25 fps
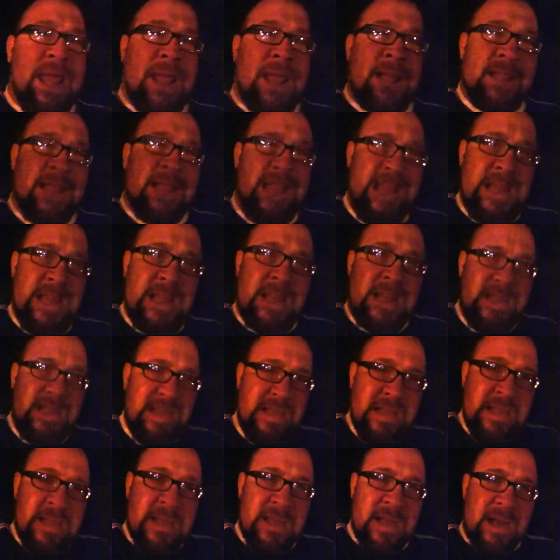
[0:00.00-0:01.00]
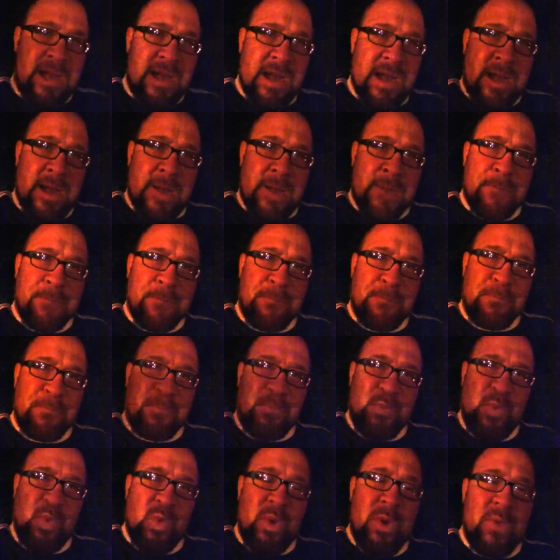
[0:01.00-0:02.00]
And then um,
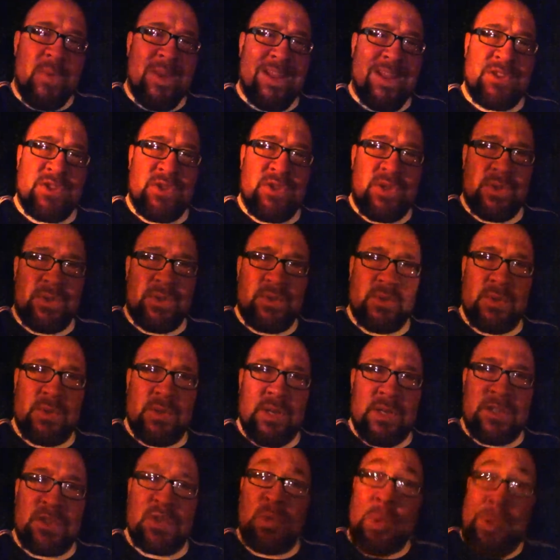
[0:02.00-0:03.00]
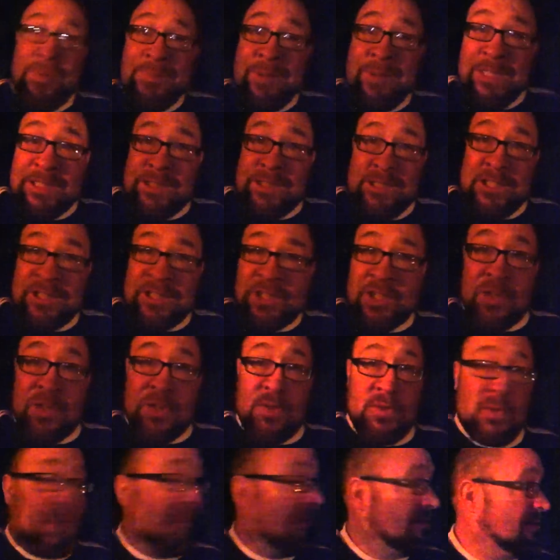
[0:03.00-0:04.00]
we went to a swimming
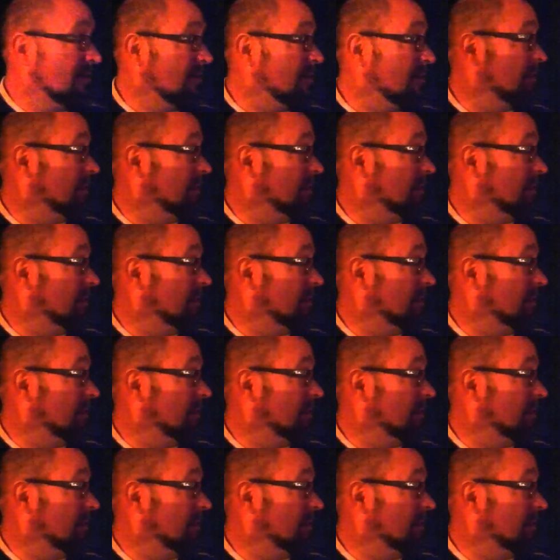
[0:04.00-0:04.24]
lagoon